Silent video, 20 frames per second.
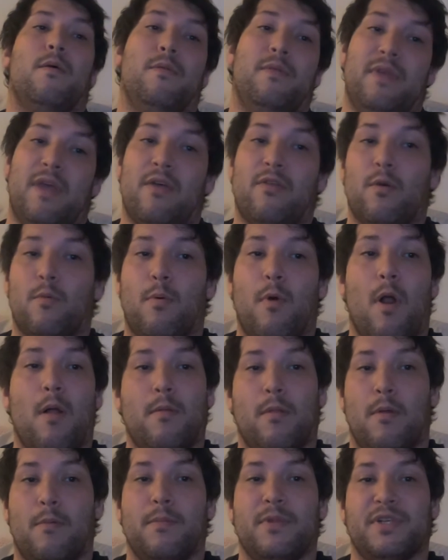The other
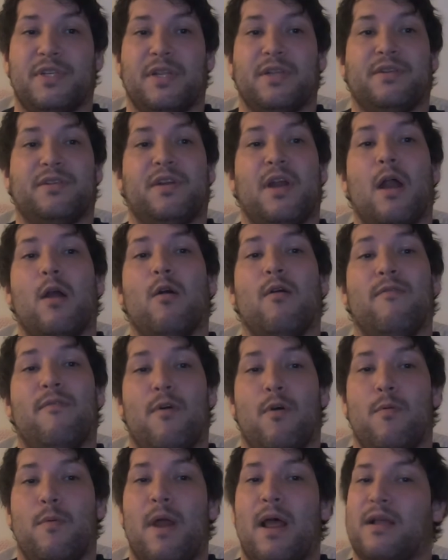problem is that
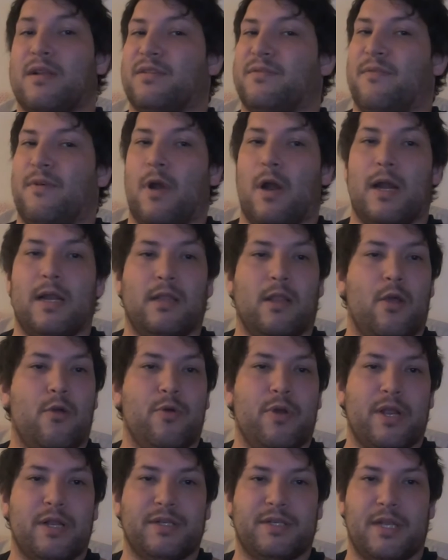styrofoam has very low
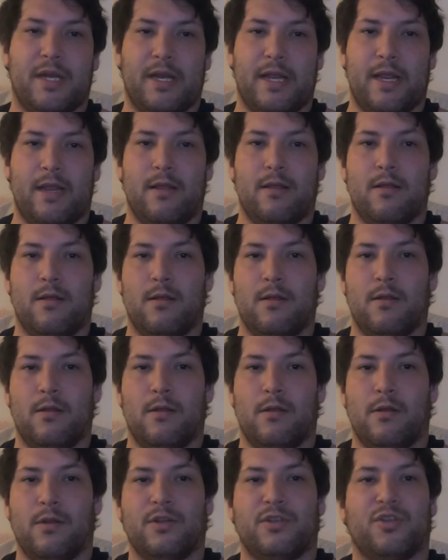density,
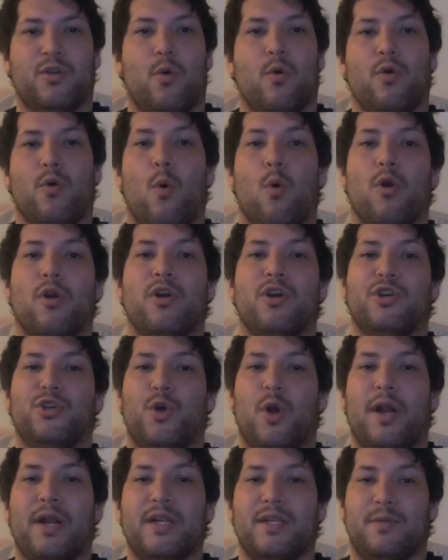so in order to
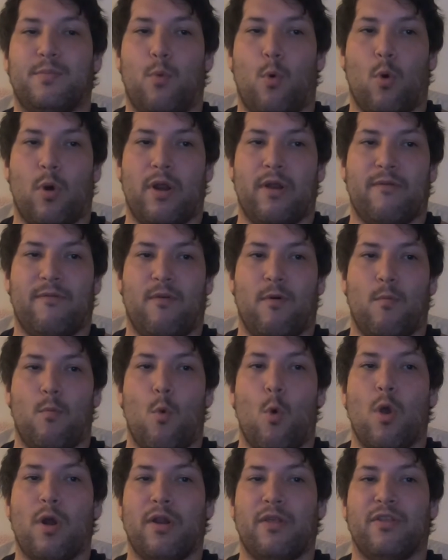transport it from
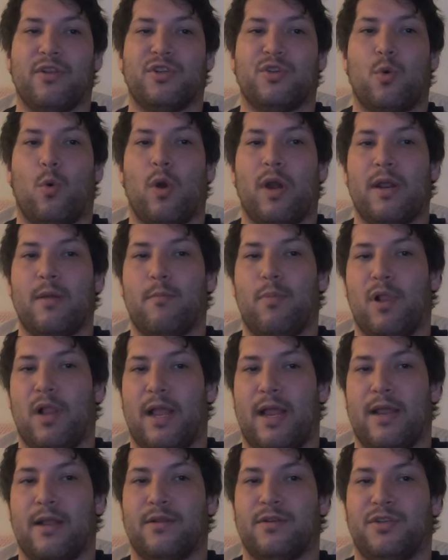one of the sorting
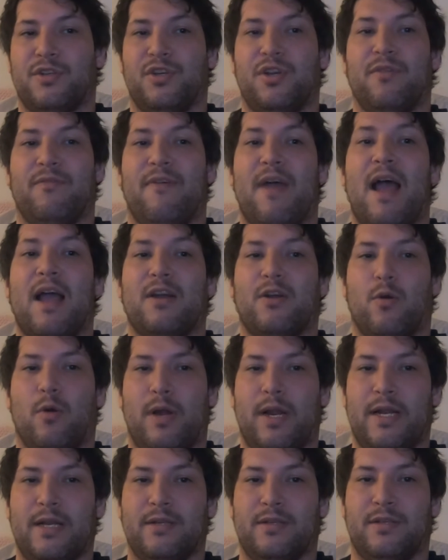plants to
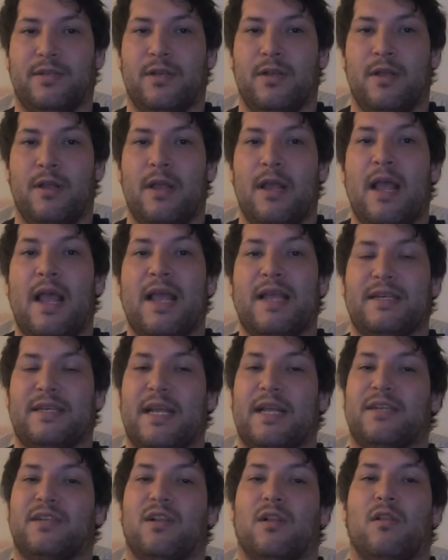factories, it
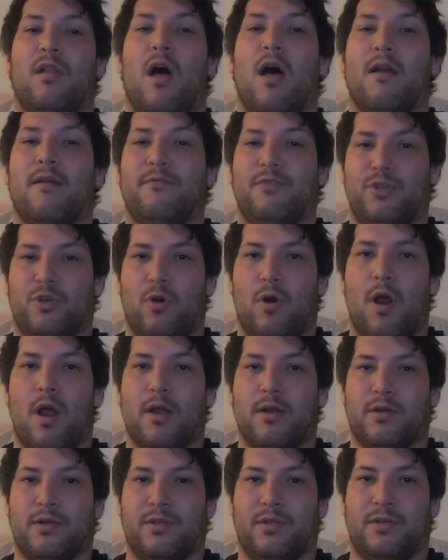takes a lot of
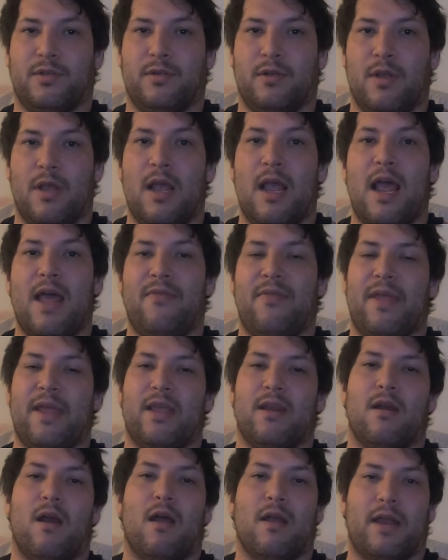trucks, and they
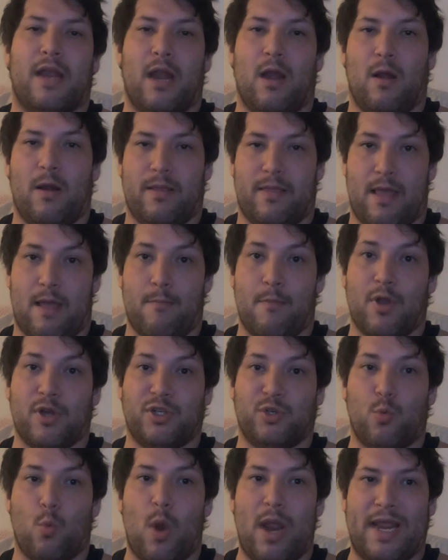cannot carry that
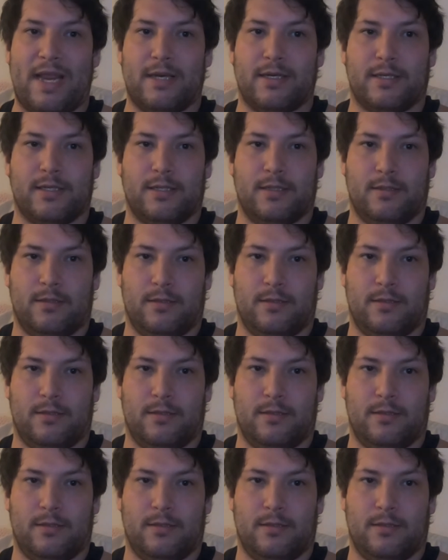much weight.